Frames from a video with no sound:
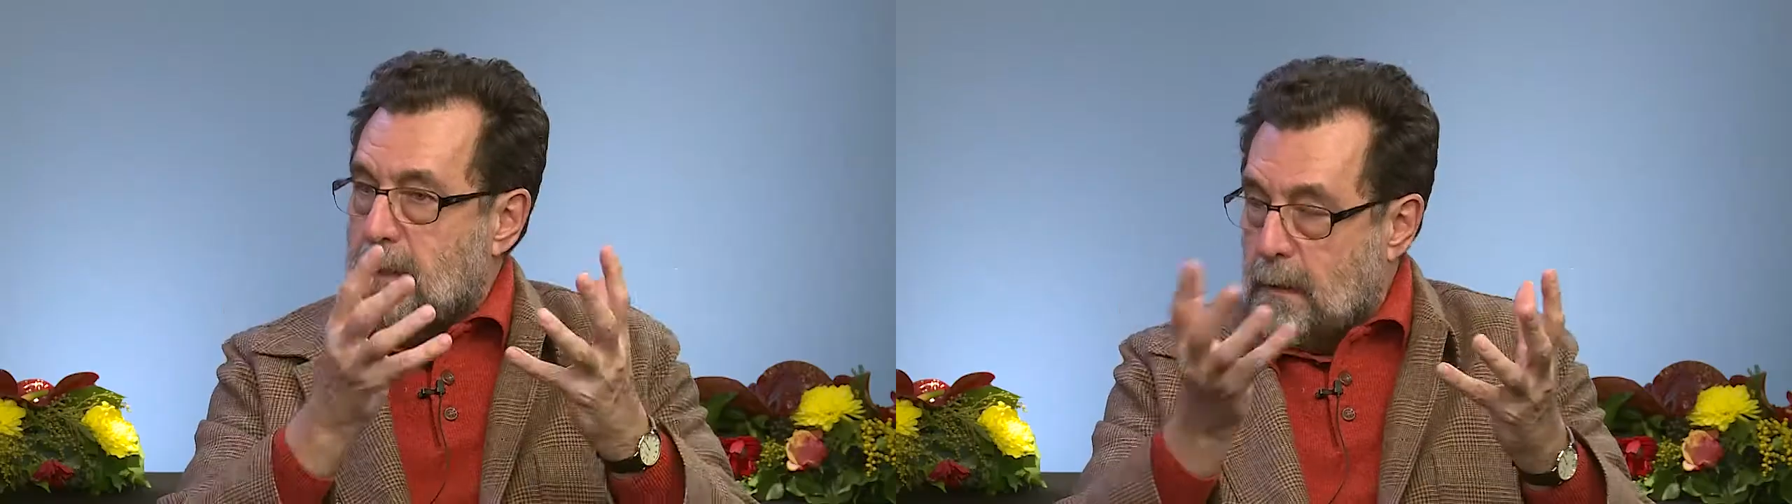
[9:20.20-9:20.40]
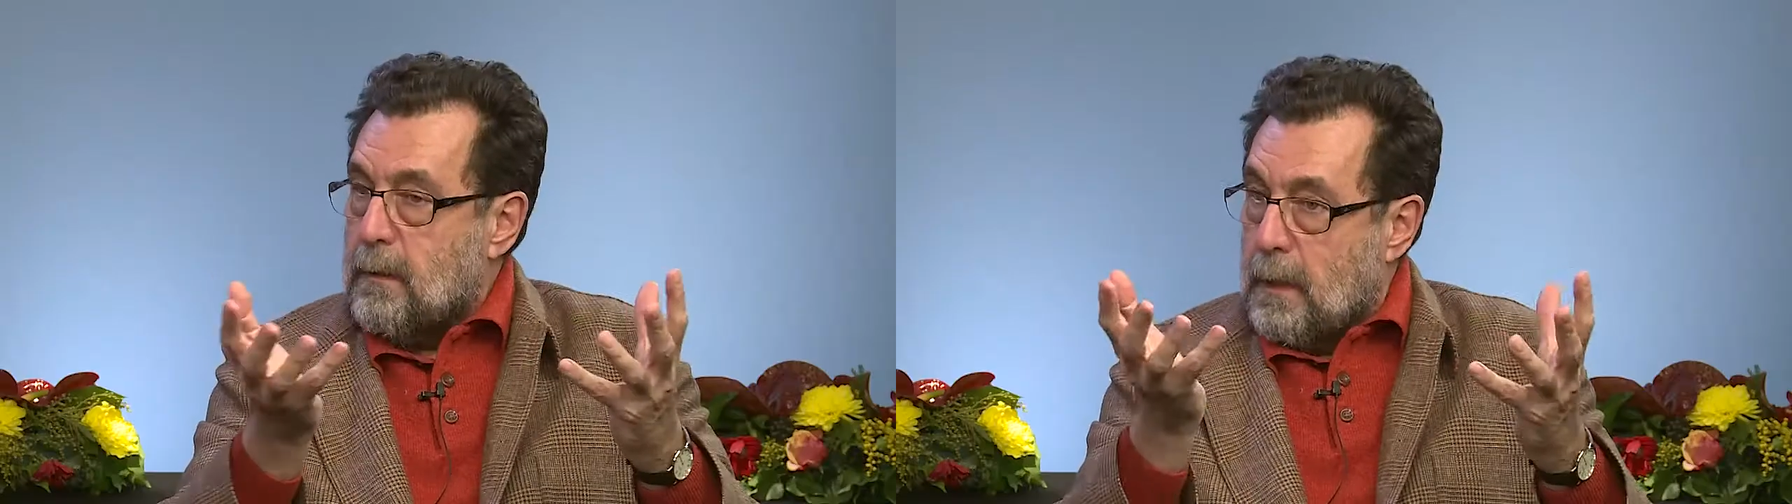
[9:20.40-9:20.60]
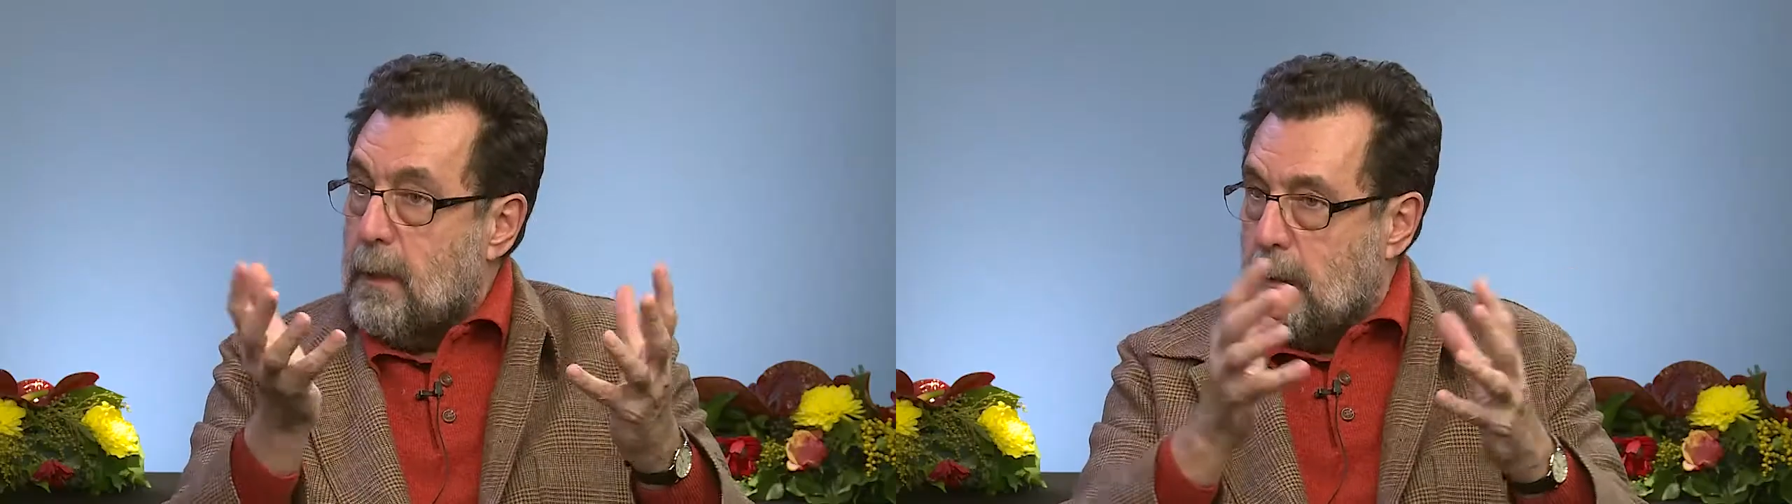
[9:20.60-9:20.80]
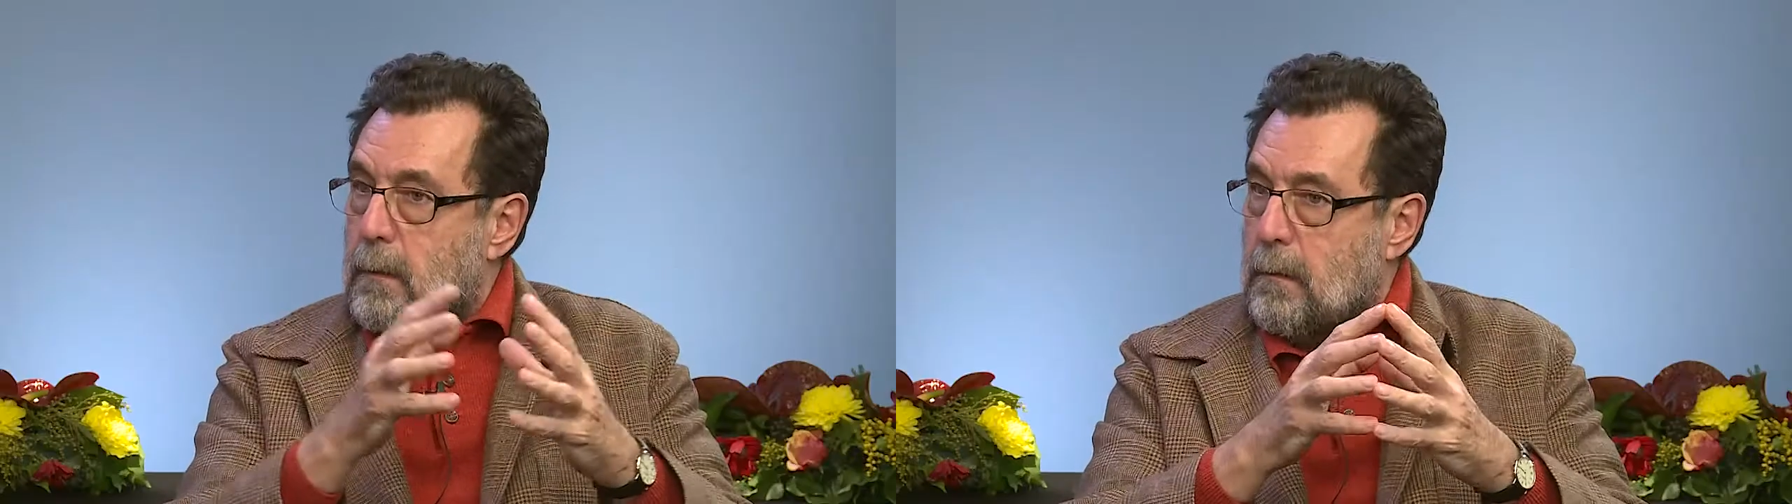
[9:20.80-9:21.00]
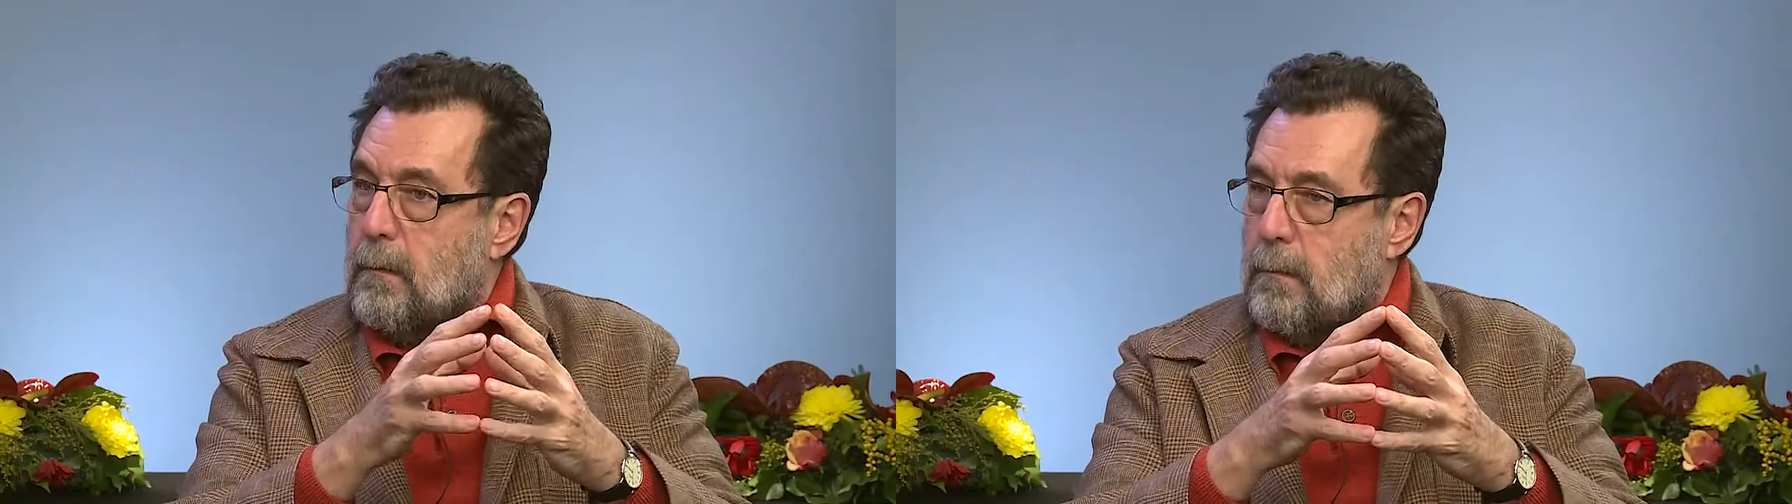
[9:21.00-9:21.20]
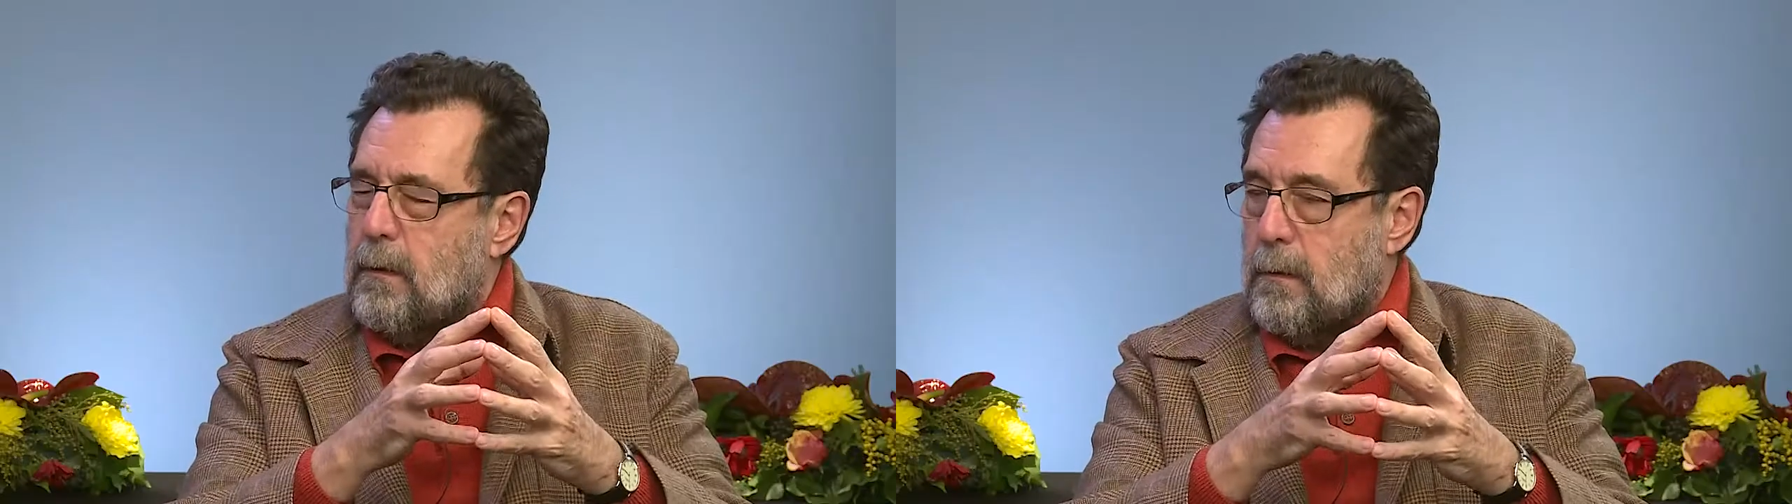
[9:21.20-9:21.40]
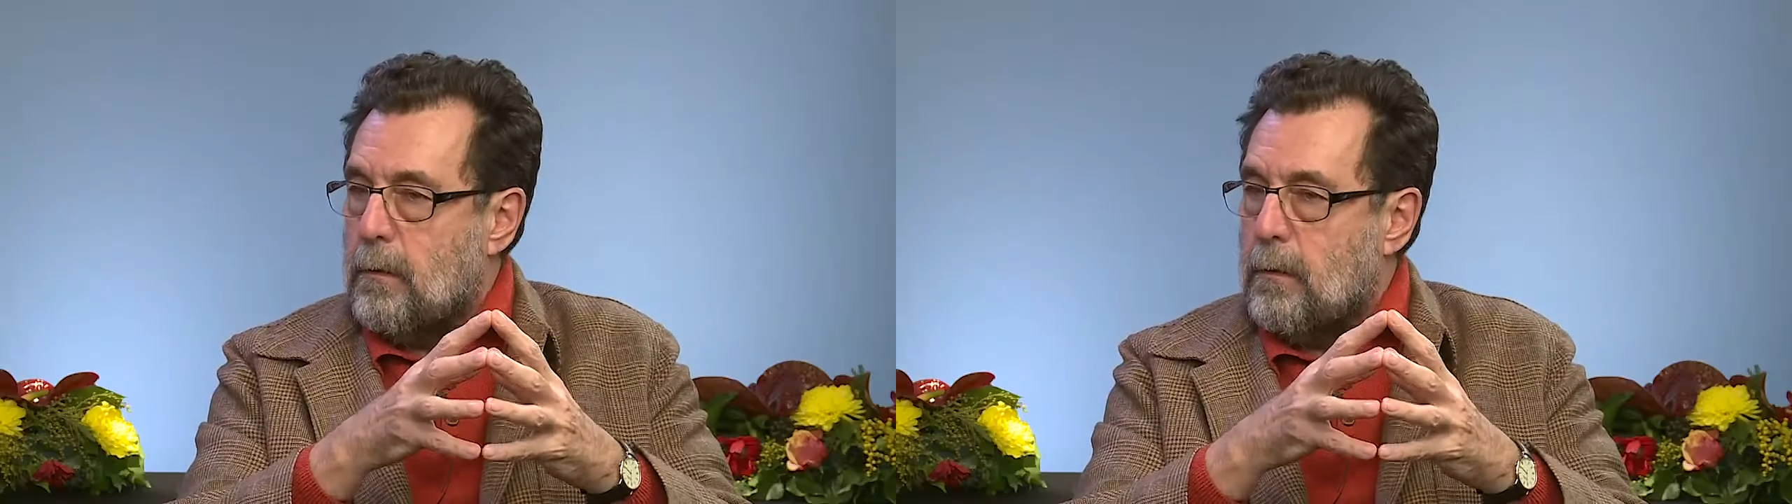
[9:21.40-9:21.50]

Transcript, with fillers: I think this